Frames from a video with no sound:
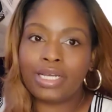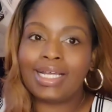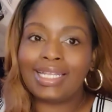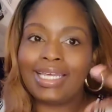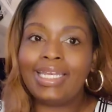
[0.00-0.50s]

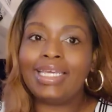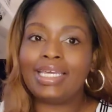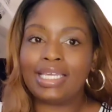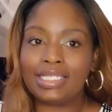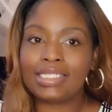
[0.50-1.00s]

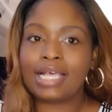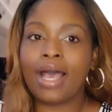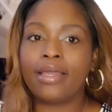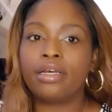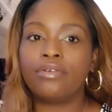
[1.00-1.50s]
clinic
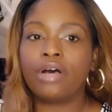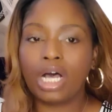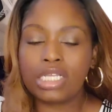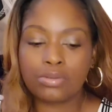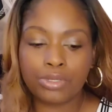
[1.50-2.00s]
inside of a
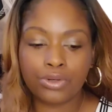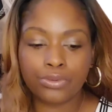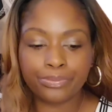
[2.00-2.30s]
hospital.